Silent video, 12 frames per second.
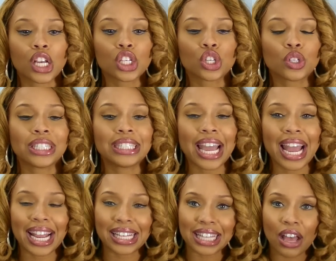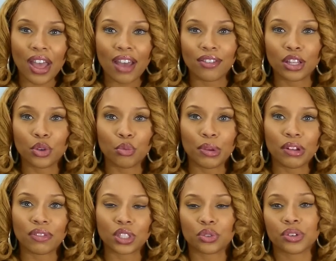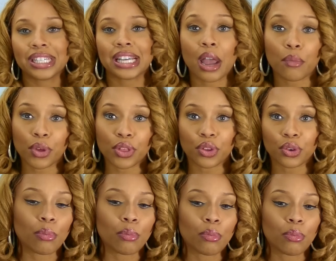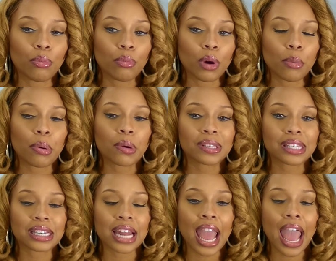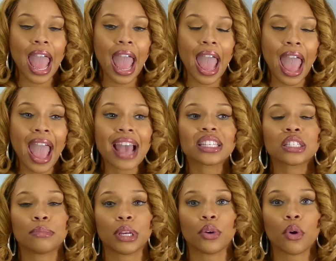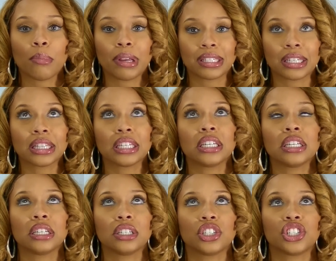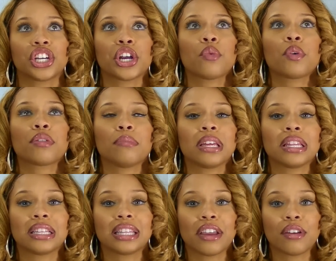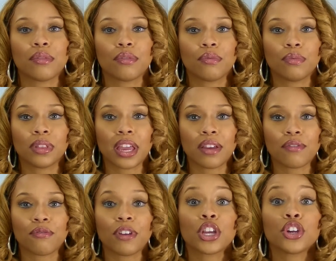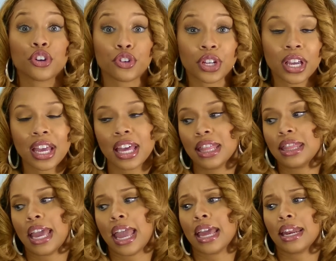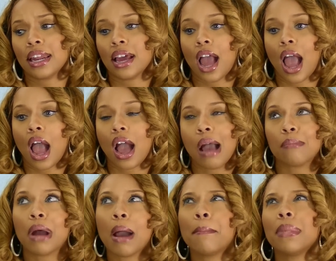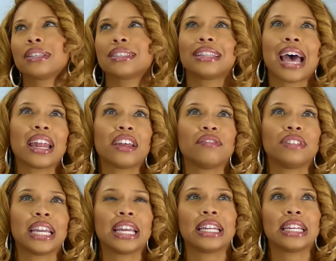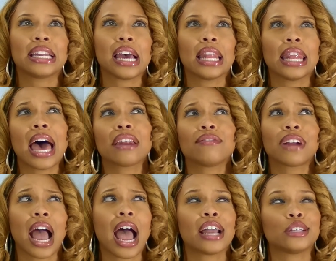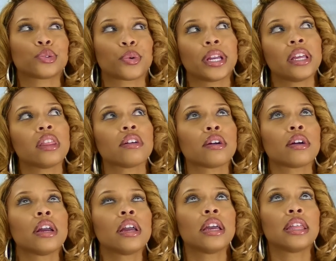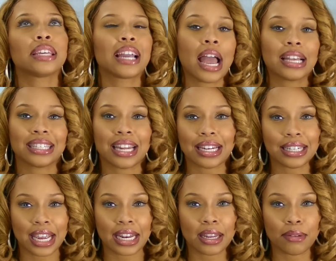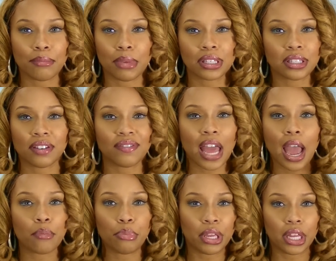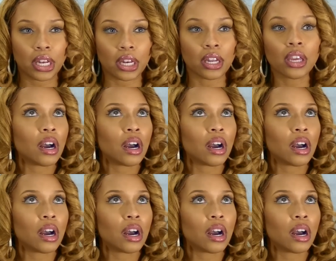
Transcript: So today I guess I'll have a little bit of a story time with you. A person asked me, or basically shared with me, that they figured that I must not have dated a lot of guys, or either the guys that I dated must have not been